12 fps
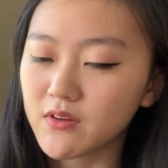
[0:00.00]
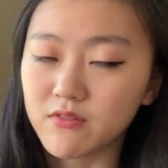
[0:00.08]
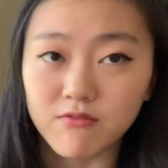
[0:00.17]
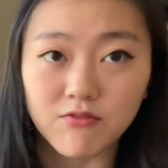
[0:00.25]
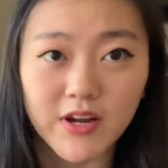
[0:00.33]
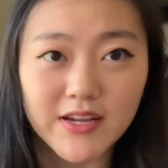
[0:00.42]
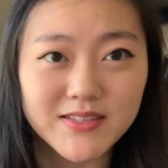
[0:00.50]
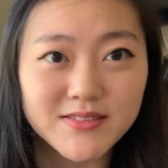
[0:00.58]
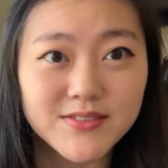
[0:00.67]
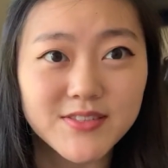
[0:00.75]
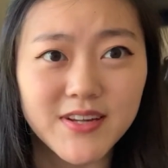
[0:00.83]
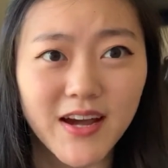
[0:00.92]

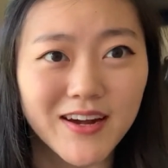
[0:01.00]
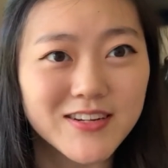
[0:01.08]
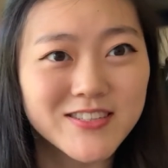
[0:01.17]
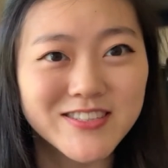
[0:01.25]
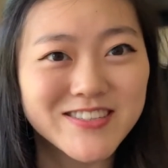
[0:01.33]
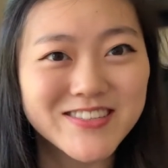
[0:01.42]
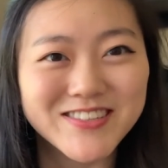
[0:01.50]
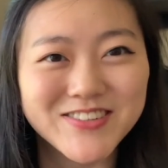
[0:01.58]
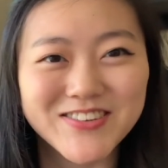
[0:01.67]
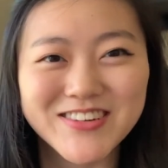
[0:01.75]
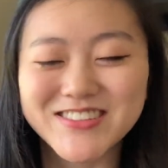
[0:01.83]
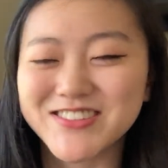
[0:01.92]
raised texture to
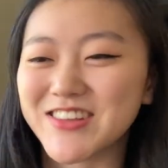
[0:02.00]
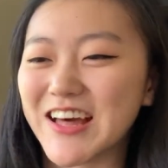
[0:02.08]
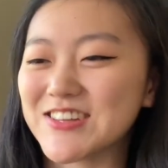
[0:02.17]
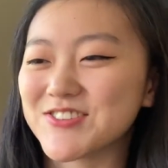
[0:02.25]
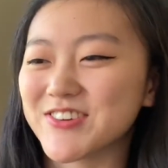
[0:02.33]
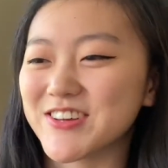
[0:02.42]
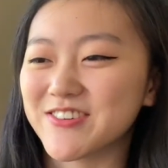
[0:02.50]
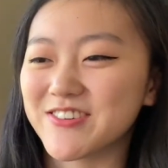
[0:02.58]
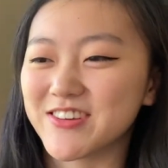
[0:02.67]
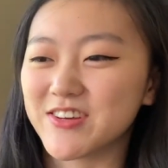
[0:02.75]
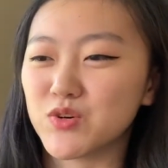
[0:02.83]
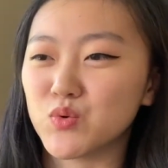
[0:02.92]
it. So that's
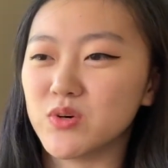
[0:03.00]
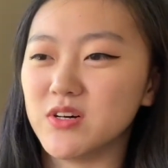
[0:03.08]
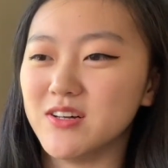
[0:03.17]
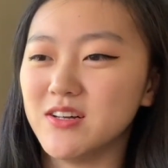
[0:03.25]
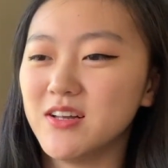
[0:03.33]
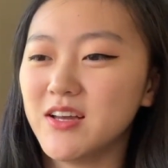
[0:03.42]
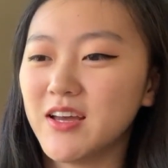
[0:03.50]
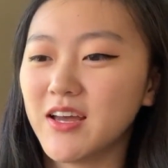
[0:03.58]
really cool.